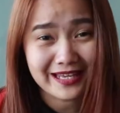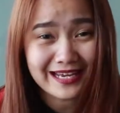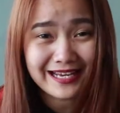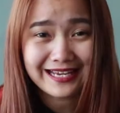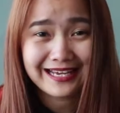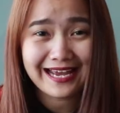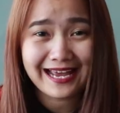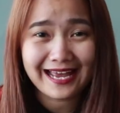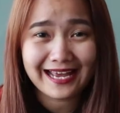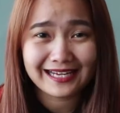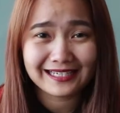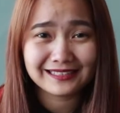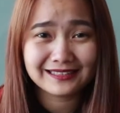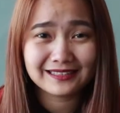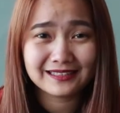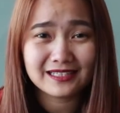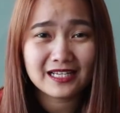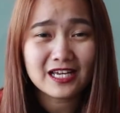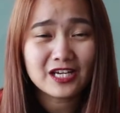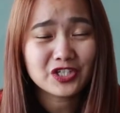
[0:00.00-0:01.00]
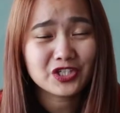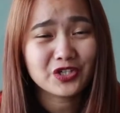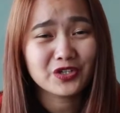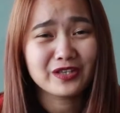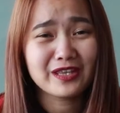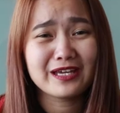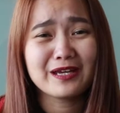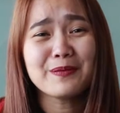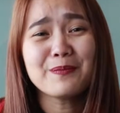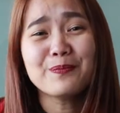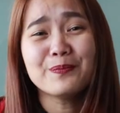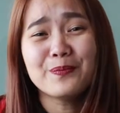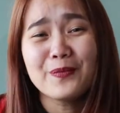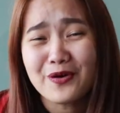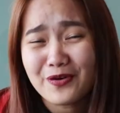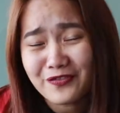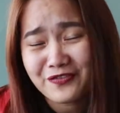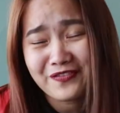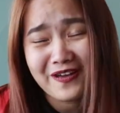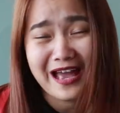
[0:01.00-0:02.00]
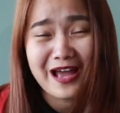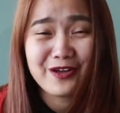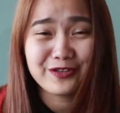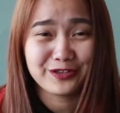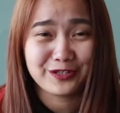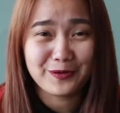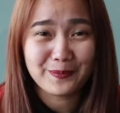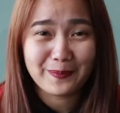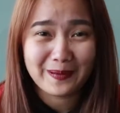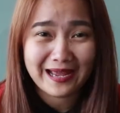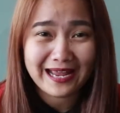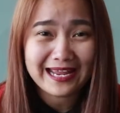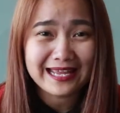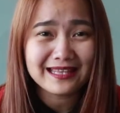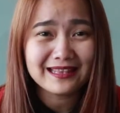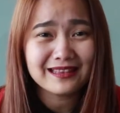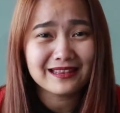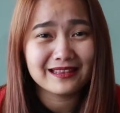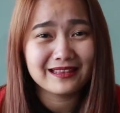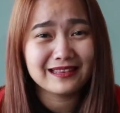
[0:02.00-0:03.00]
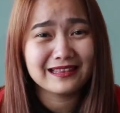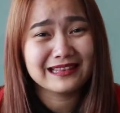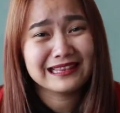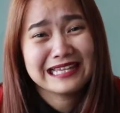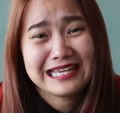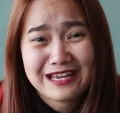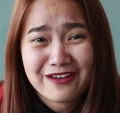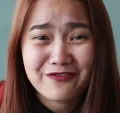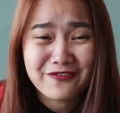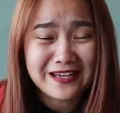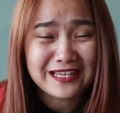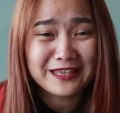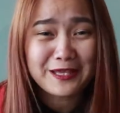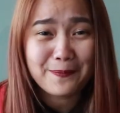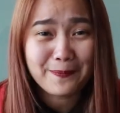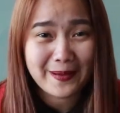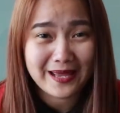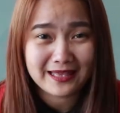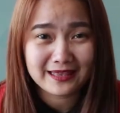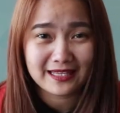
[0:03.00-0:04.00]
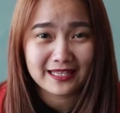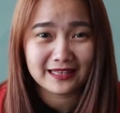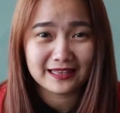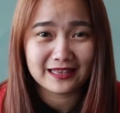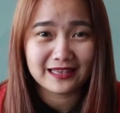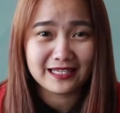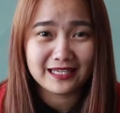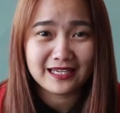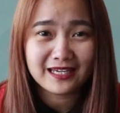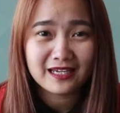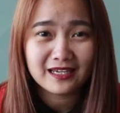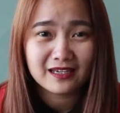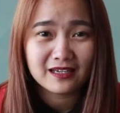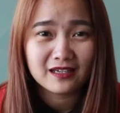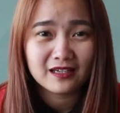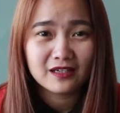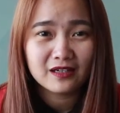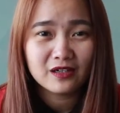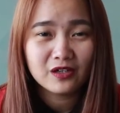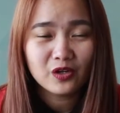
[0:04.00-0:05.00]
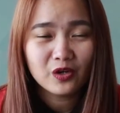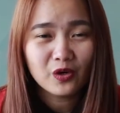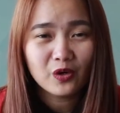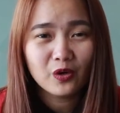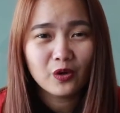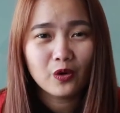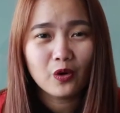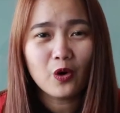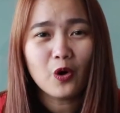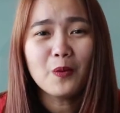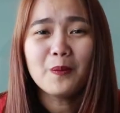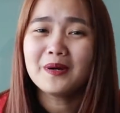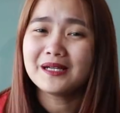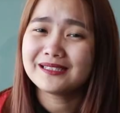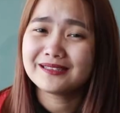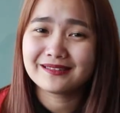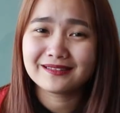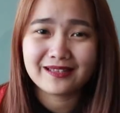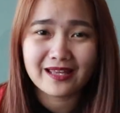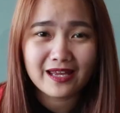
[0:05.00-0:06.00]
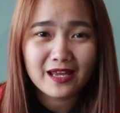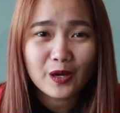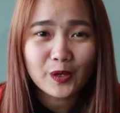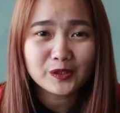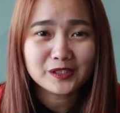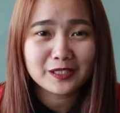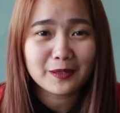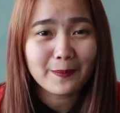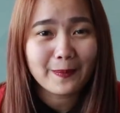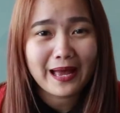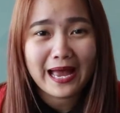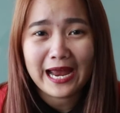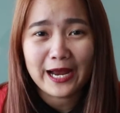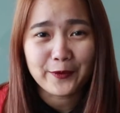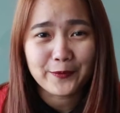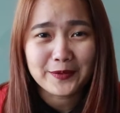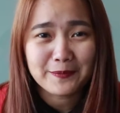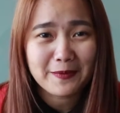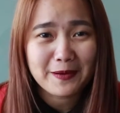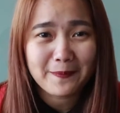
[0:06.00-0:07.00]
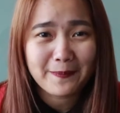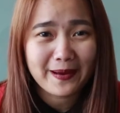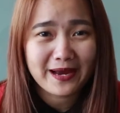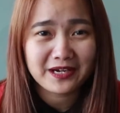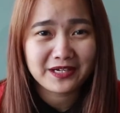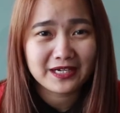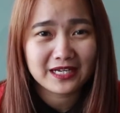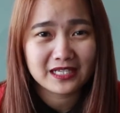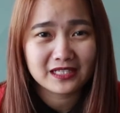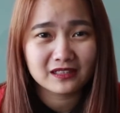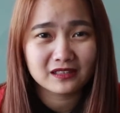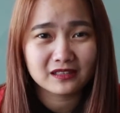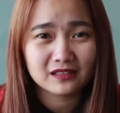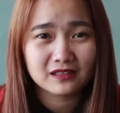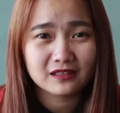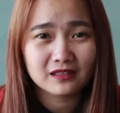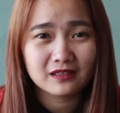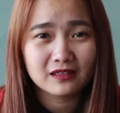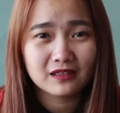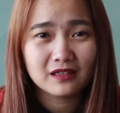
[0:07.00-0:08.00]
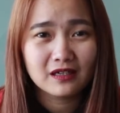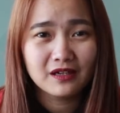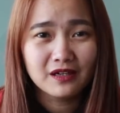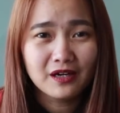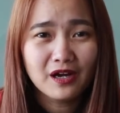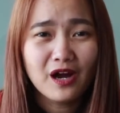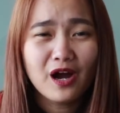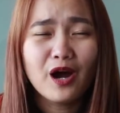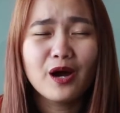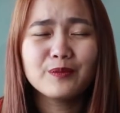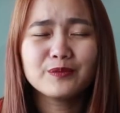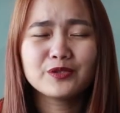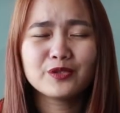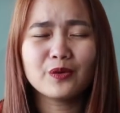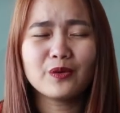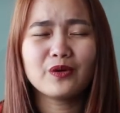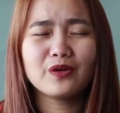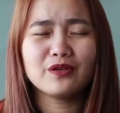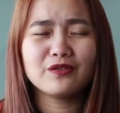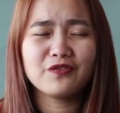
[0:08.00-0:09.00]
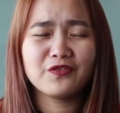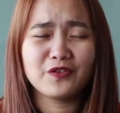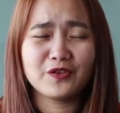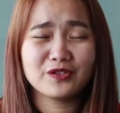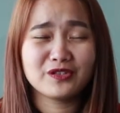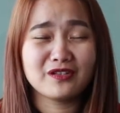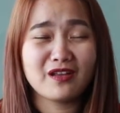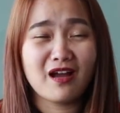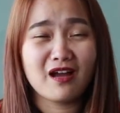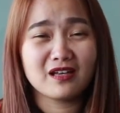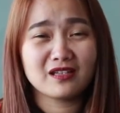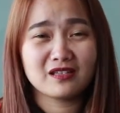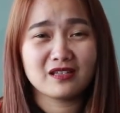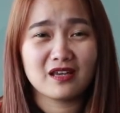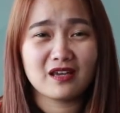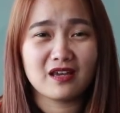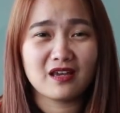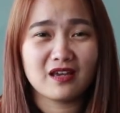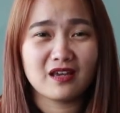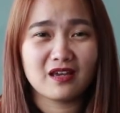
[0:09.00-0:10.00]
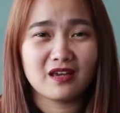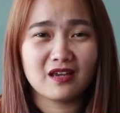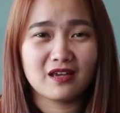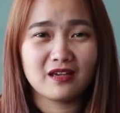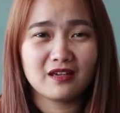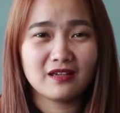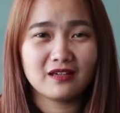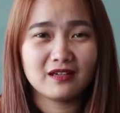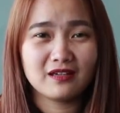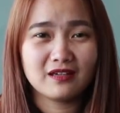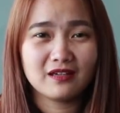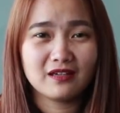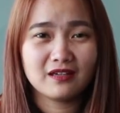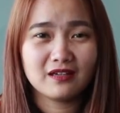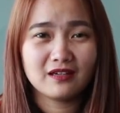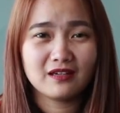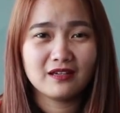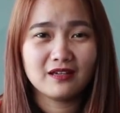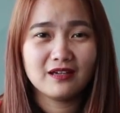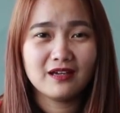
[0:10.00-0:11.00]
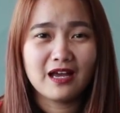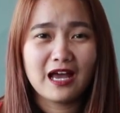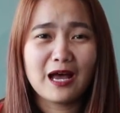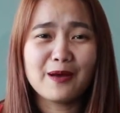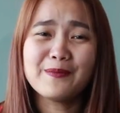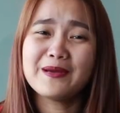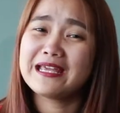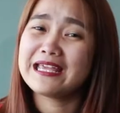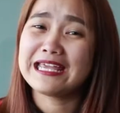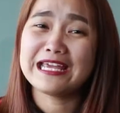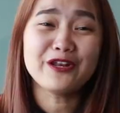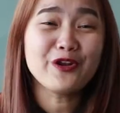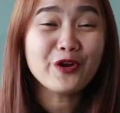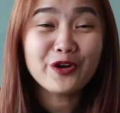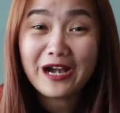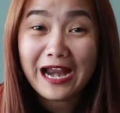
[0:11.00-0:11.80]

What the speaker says: Guys, should I move out na ba and live independently? O magstay ako sa bahay with my parents? I'm so confused na kasi. Am I in or